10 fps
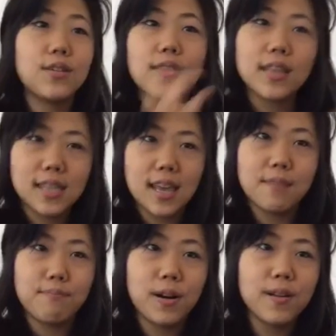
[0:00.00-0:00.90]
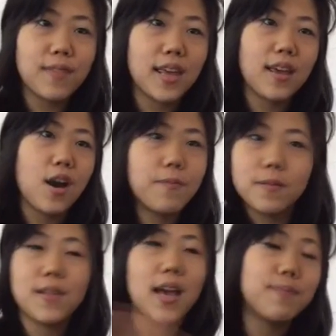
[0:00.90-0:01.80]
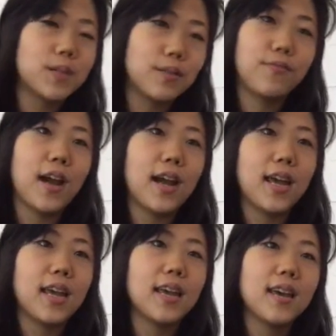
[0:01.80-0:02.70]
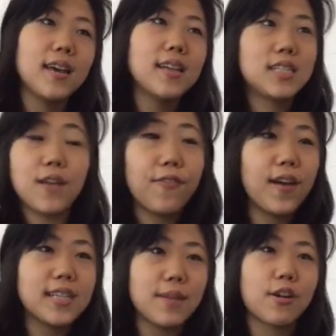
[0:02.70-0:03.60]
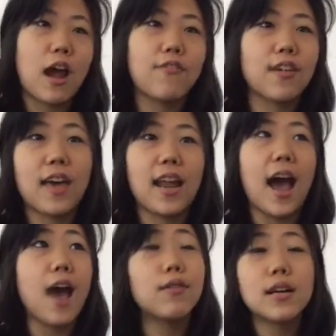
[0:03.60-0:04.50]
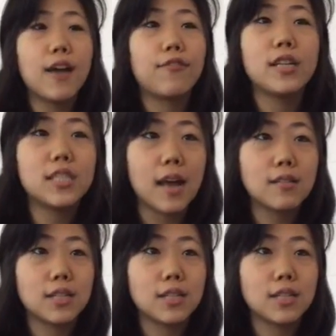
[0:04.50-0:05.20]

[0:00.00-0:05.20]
And doing this thing in Burnaby opened me up to a very different demographic that I wouldn't have reached